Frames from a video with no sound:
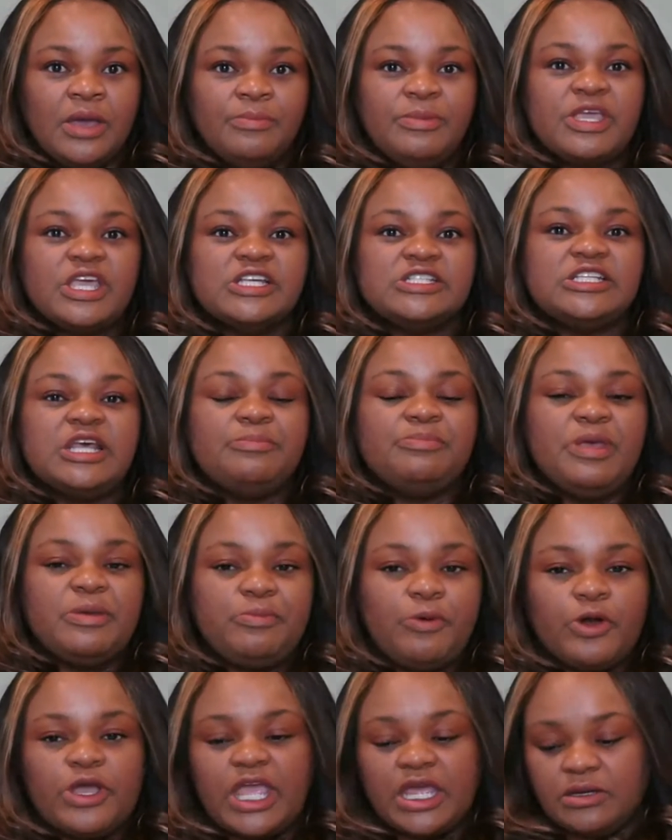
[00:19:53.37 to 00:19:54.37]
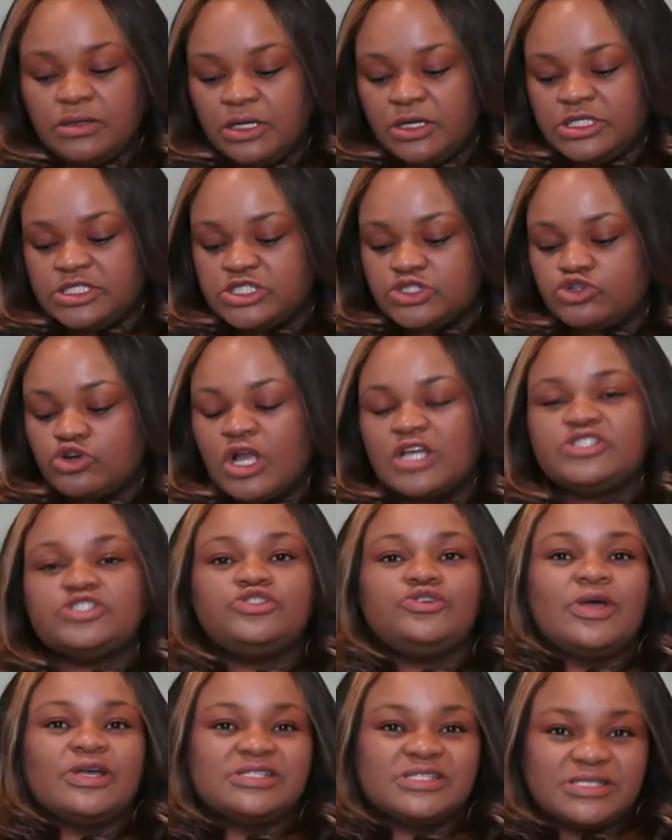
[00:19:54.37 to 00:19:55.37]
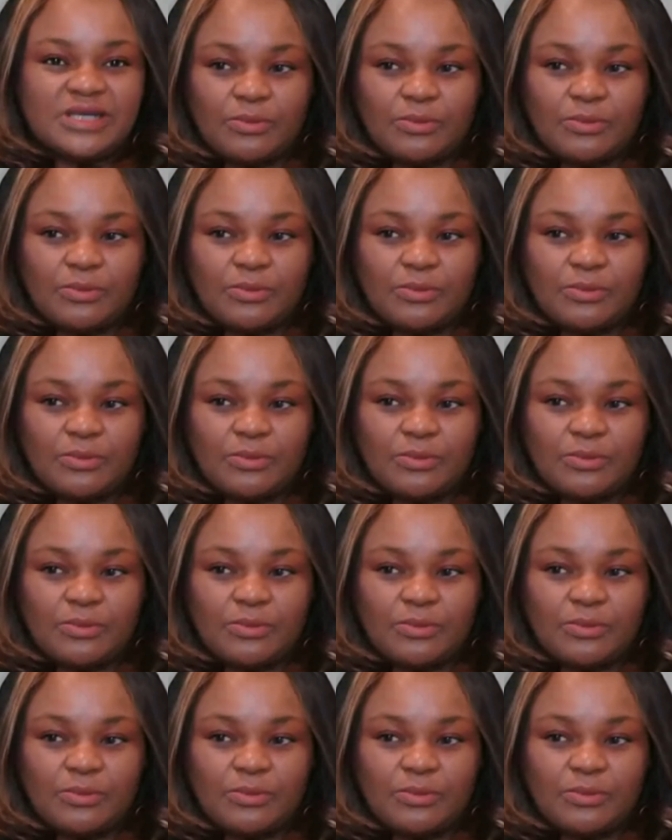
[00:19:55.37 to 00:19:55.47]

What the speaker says: Because then people can trust you as